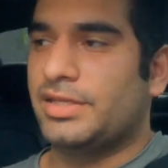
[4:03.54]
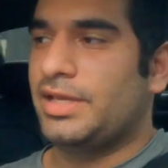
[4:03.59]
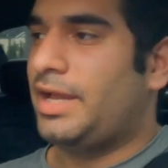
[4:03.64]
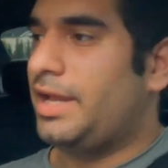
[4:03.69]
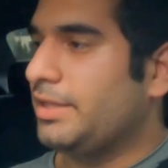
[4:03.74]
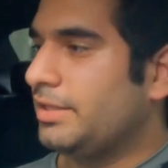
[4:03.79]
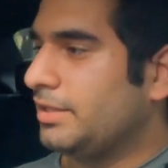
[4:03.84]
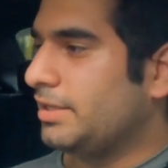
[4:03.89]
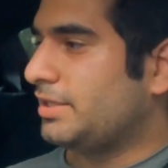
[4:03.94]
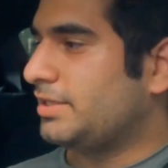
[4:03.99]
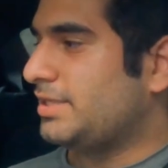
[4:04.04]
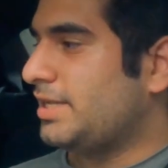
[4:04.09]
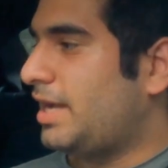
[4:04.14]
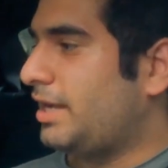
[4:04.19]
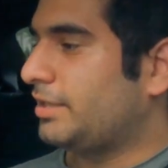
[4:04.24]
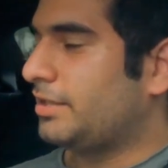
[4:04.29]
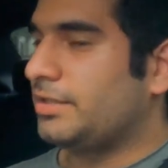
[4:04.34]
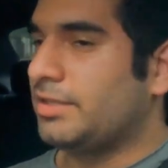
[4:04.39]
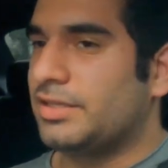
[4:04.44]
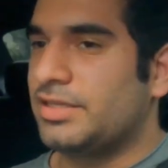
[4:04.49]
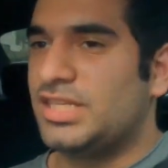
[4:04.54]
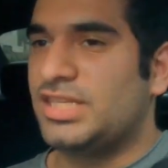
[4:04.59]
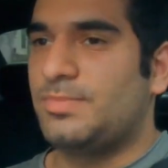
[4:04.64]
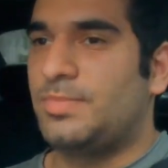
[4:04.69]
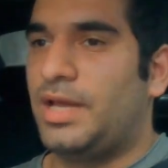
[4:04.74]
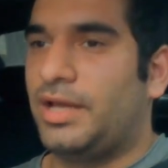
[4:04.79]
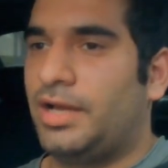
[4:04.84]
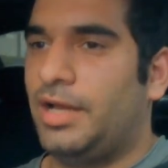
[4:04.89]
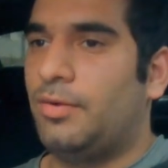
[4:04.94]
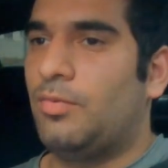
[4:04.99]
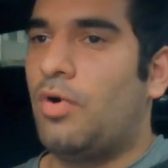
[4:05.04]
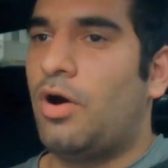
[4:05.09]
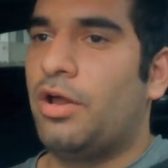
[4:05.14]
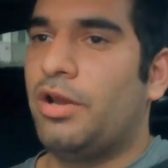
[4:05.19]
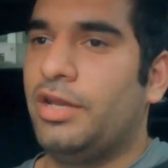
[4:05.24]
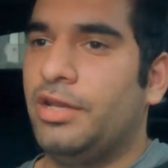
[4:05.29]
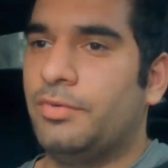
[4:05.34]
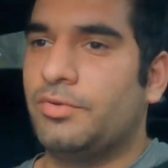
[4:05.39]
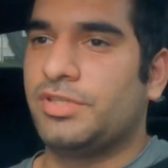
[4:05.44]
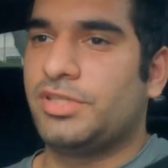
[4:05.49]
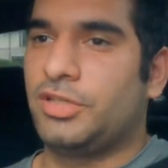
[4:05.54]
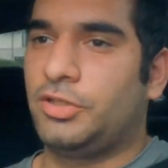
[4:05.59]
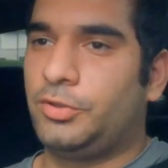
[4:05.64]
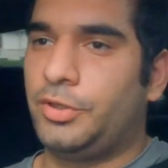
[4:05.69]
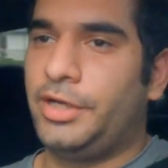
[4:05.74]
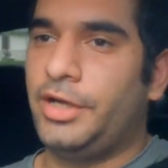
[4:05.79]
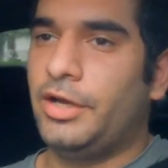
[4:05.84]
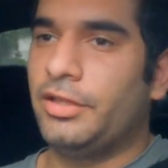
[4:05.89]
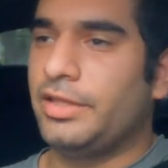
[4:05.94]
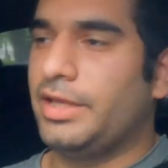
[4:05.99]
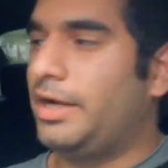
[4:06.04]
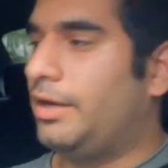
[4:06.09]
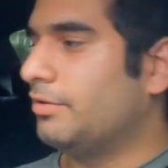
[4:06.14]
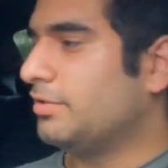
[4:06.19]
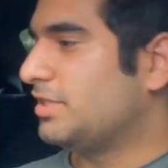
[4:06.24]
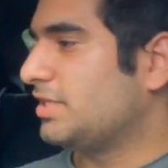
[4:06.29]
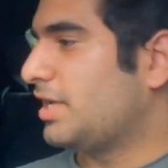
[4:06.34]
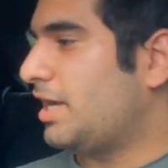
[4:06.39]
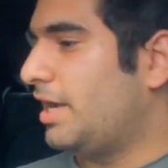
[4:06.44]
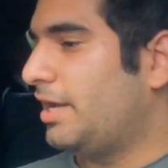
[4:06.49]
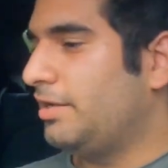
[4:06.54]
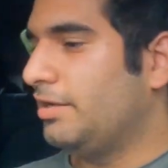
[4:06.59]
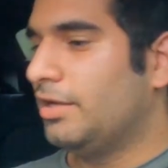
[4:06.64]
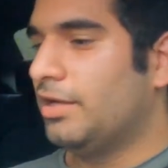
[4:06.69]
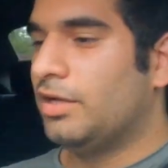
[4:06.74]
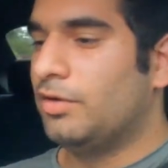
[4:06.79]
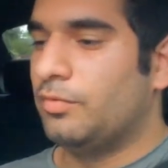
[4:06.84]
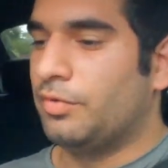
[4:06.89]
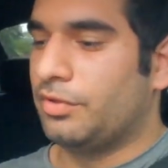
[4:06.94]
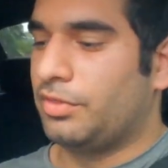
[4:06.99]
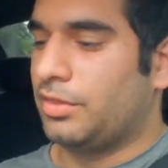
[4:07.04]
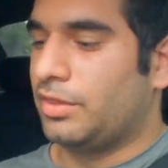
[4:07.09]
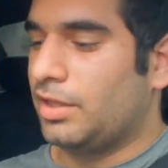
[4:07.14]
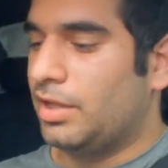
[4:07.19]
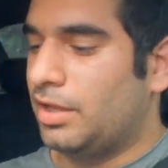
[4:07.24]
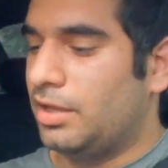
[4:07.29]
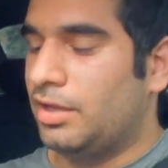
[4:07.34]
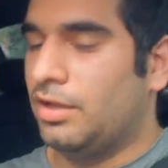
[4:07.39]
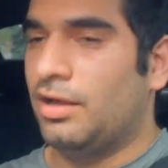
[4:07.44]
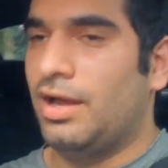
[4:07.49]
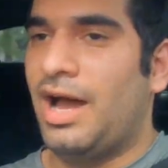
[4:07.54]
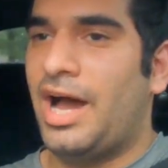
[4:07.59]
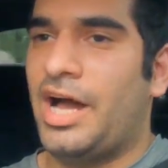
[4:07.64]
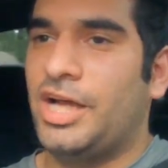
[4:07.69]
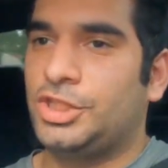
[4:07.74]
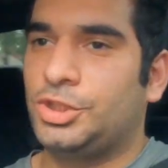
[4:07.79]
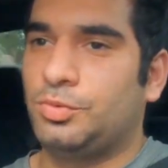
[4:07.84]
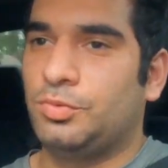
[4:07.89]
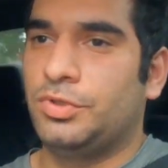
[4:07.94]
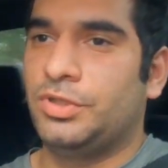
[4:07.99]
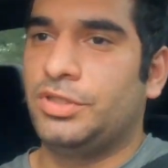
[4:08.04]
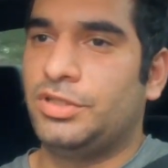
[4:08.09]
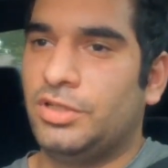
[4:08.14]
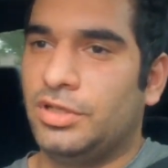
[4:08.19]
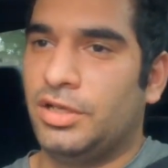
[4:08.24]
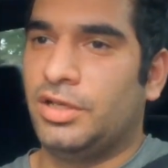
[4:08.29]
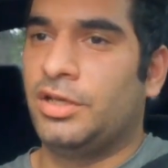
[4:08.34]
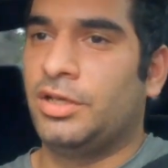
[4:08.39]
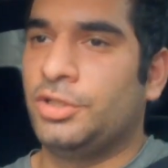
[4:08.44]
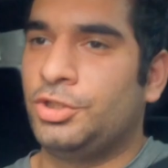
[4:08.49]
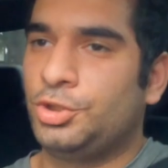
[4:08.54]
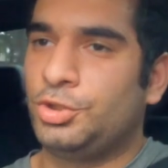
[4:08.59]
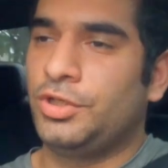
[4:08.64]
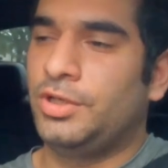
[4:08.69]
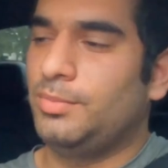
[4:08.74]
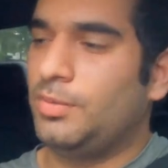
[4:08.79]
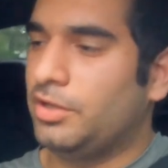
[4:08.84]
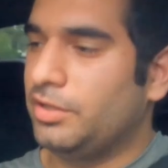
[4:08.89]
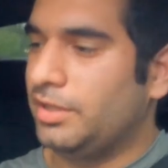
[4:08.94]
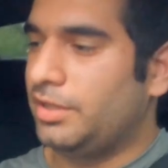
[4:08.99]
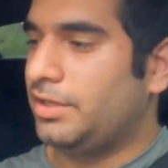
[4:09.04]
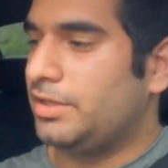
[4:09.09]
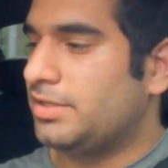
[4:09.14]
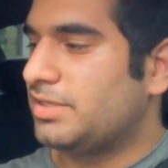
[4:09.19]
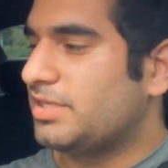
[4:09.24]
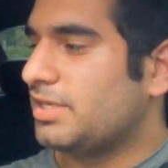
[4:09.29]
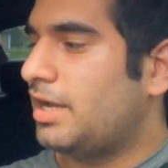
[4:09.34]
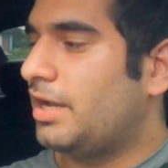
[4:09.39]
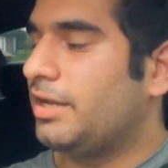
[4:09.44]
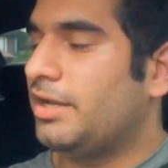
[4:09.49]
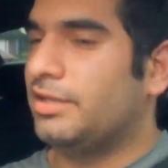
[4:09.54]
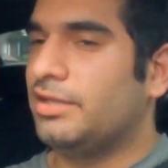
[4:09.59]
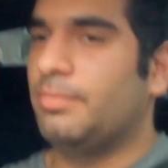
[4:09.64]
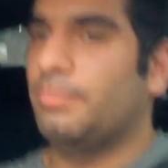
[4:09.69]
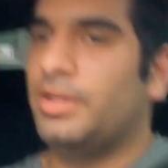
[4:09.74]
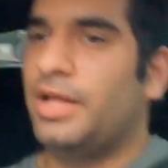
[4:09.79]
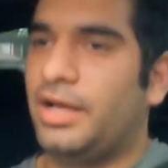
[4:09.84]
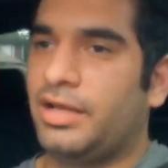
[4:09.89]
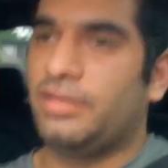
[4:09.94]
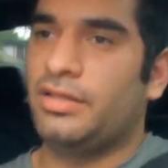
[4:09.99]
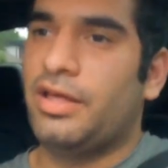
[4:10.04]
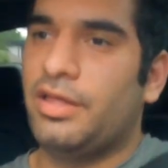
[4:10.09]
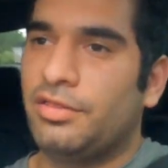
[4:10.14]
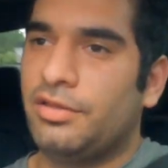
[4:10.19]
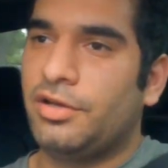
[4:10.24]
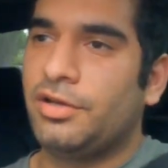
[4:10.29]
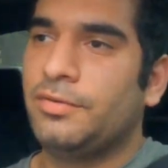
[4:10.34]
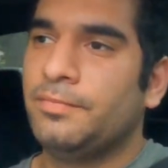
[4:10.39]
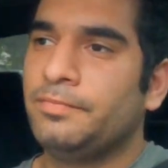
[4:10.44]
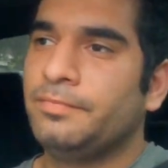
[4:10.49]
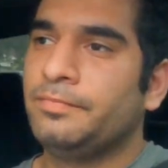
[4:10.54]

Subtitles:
it had the exact spec I wanted. It was the gray on the outside with the ashwood trim on the inside and the black leather.